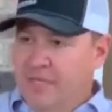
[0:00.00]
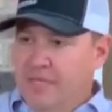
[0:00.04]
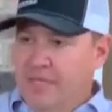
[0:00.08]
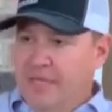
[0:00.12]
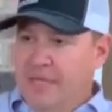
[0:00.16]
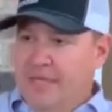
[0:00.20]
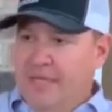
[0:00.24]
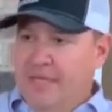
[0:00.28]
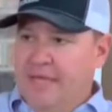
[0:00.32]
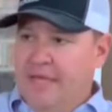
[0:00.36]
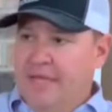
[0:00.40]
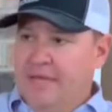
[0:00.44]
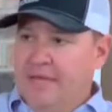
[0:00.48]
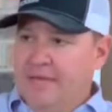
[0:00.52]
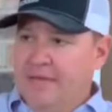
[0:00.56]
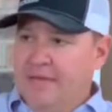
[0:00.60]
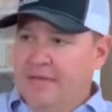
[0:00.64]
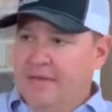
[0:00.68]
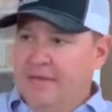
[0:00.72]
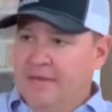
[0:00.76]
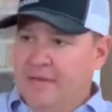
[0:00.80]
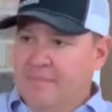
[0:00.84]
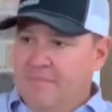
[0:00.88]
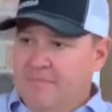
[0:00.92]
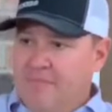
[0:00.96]
And
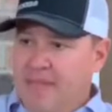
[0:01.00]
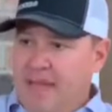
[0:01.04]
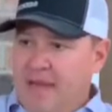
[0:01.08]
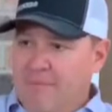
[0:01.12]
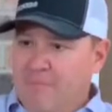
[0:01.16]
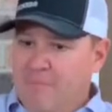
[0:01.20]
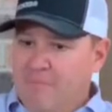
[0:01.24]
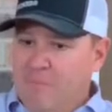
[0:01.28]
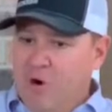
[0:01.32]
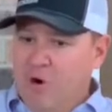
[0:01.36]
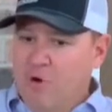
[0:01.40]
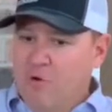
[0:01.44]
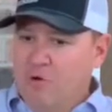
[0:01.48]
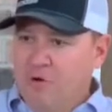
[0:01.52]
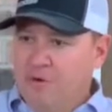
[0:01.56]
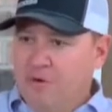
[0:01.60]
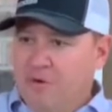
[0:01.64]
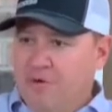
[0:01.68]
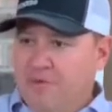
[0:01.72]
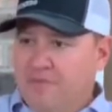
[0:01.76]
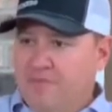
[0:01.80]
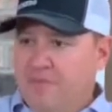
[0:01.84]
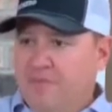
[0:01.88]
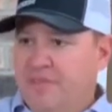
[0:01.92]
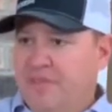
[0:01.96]
that
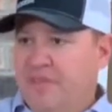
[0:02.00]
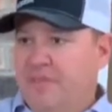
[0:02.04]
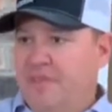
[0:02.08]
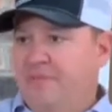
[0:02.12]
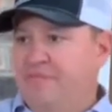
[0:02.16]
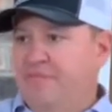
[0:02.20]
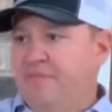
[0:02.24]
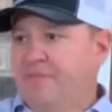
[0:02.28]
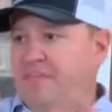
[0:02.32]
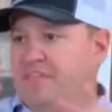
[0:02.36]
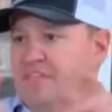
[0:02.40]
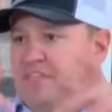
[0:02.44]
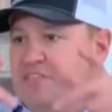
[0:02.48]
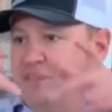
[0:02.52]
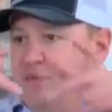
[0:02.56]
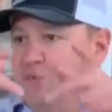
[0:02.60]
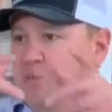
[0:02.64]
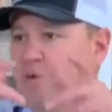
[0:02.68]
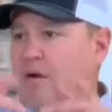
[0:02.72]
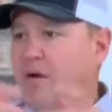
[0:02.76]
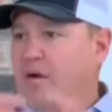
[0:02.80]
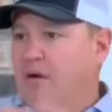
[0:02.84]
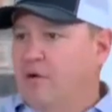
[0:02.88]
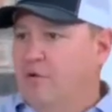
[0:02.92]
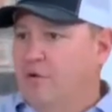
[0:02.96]
motor then feeds the
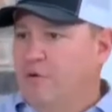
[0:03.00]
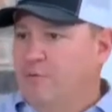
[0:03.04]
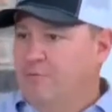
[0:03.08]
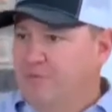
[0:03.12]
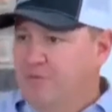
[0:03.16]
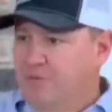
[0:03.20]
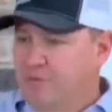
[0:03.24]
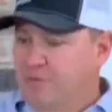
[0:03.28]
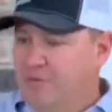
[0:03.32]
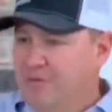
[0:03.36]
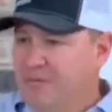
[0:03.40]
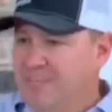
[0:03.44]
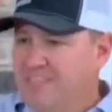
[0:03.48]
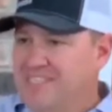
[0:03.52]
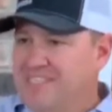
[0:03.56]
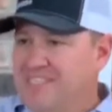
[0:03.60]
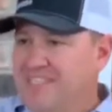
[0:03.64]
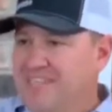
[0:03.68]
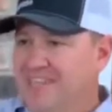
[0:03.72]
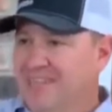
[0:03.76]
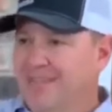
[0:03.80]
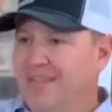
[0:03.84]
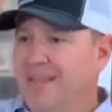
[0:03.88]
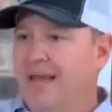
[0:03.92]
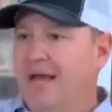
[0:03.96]
wire rope through it as
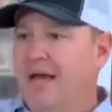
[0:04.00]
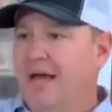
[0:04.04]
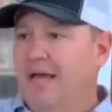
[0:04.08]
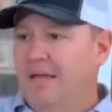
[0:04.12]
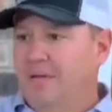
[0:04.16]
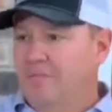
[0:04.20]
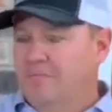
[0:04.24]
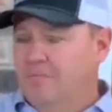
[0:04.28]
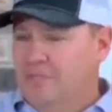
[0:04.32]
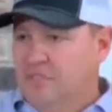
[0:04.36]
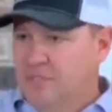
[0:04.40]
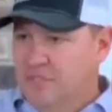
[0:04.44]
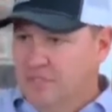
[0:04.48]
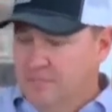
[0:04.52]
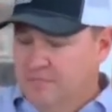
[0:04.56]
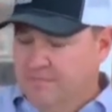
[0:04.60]
it climbs.